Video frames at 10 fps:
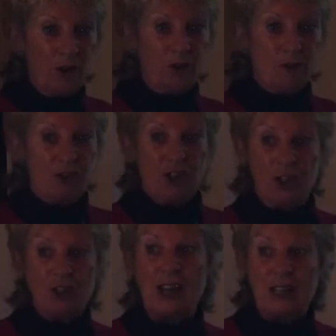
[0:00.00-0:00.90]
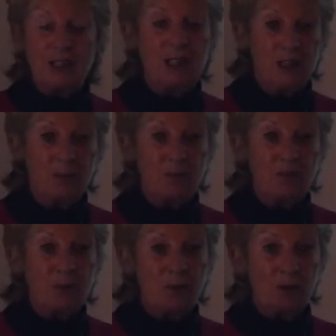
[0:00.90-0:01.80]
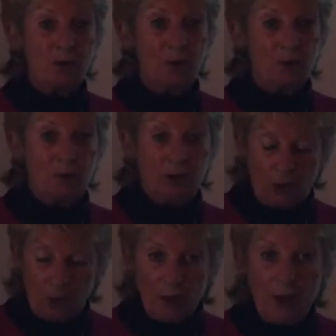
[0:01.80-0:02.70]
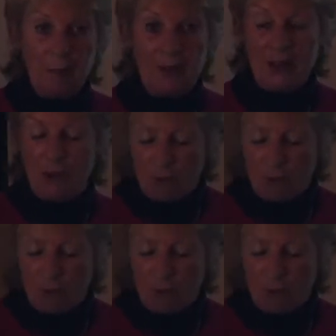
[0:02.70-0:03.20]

earth change cataclysm of some sort. I mean, they do